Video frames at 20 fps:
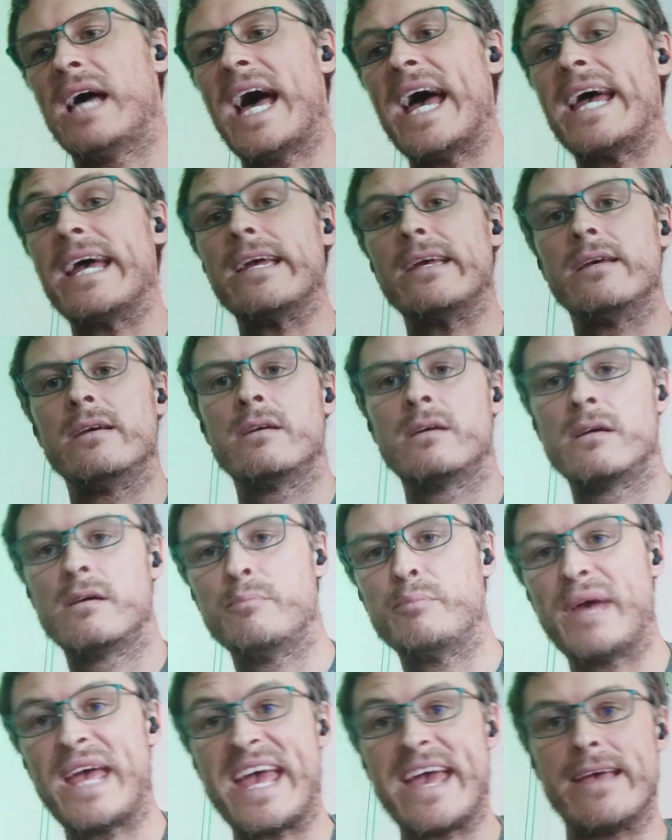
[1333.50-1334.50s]

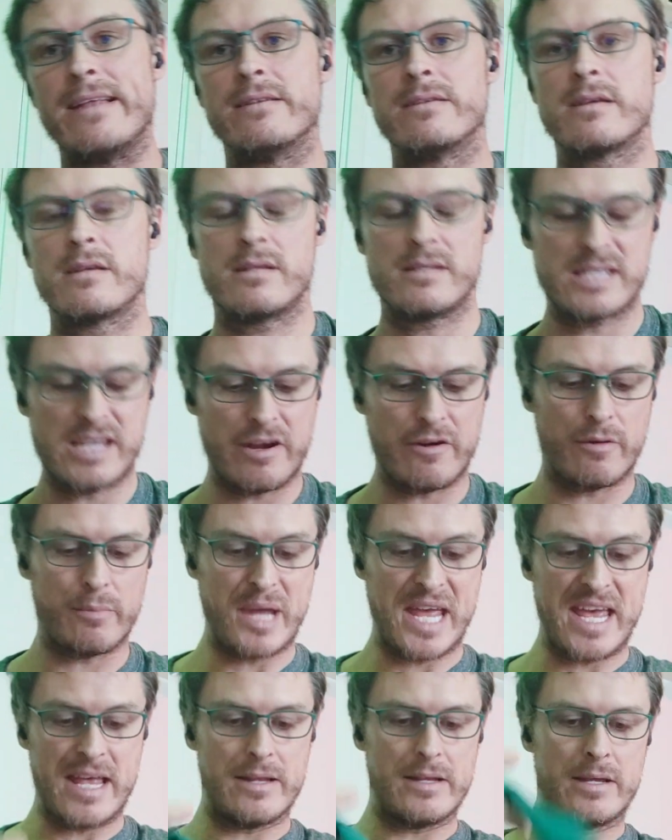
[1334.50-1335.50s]
band,
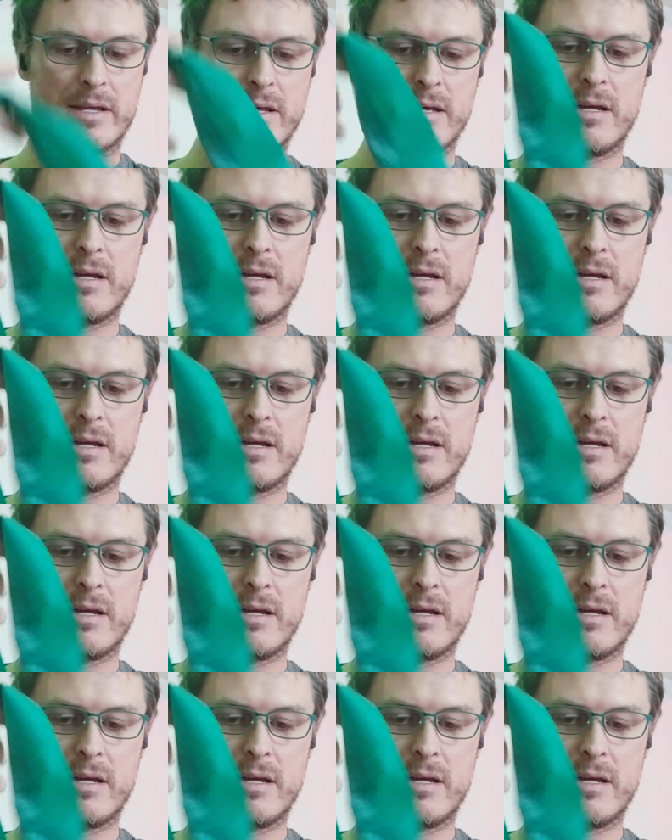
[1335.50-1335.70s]
TheraBand.